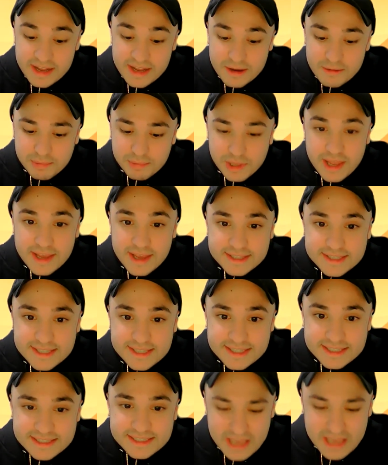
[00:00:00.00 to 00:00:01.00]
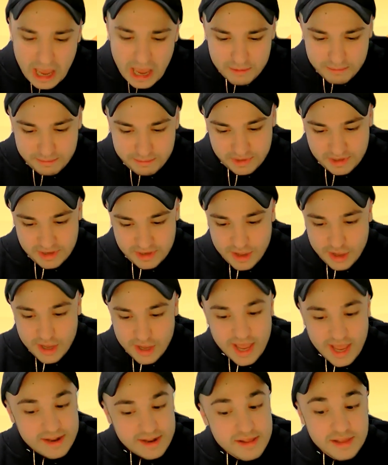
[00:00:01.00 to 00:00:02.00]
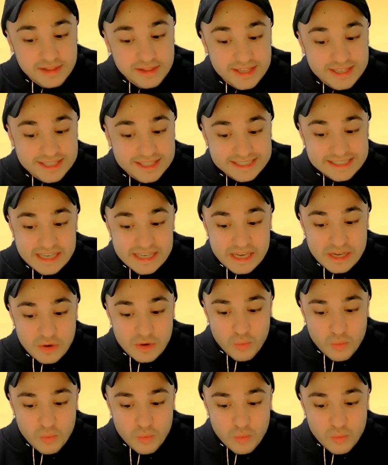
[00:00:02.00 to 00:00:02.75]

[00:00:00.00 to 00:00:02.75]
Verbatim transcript: a plan to escape. And in the scene